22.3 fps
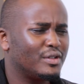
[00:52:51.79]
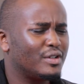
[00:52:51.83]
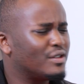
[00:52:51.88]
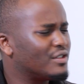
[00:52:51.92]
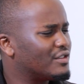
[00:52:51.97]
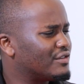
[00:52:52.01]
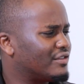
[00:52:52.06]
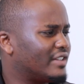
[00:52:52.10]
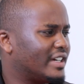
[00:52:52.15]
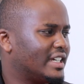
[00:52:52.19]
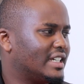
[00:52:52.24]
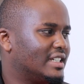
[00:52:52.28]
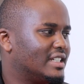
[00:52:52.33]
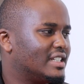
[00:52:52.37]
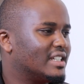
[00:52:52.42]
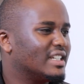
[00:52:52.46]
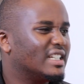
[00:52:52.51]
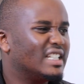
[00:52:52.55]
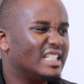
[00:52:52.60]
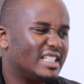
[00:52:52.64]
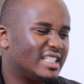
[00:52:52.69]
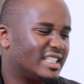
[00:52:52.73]
don't
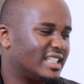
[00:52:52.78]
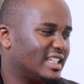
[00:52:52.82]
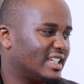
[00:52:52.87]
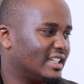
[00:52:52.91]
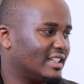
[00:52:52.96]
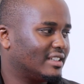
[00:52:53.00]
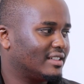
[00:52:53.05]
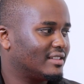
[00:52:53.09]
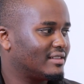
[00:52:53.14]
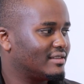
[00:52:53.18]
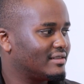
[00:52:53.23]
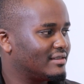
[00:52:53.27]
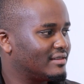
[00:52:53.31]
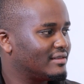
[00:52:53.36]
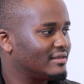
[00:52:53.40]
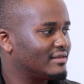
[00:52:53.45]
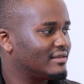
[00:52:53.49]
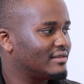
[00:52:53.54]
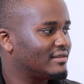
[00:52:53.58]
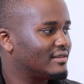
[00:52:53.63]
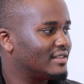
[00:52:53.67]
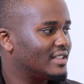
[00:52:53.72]
fight, listen,
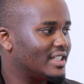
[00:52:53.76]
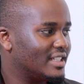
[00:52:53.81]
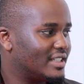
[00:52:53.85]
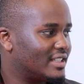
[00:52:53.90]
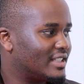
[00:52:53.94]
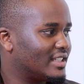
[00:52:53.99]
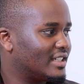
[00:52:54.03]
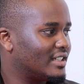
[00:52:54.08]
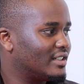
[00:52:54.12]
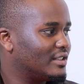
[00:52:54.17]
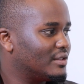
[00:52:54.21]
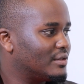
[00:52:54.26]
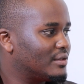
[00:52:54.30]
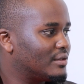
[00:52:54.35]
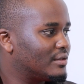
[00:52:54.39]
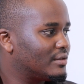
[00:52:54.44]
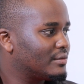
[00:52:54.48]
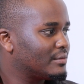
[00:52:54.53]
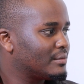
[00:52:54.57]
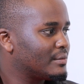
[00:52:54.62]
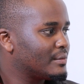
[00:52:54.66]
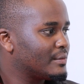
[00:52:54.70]
you
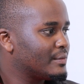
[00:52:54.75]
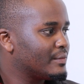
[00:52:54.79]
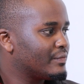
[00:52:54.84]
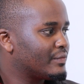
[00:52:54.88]
know?